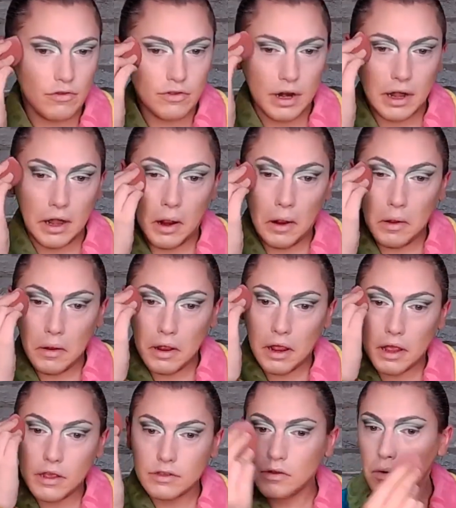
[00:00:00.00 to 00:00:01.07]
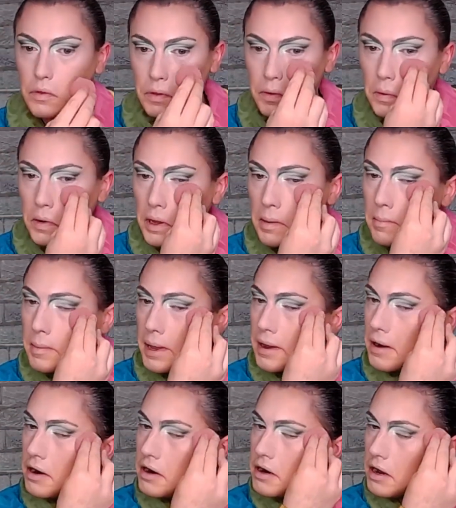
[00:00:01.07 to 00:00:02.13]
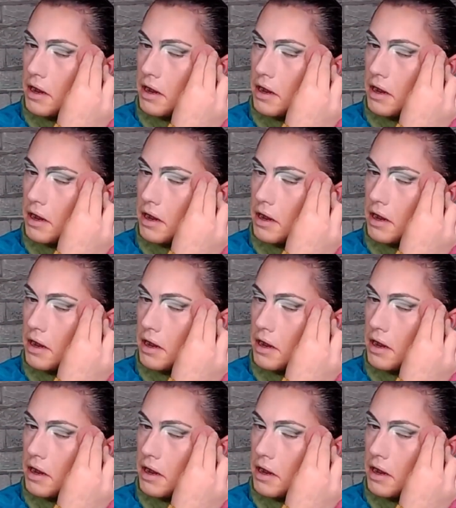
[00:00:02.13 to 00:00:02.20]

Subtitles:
right now. It's only going to get better.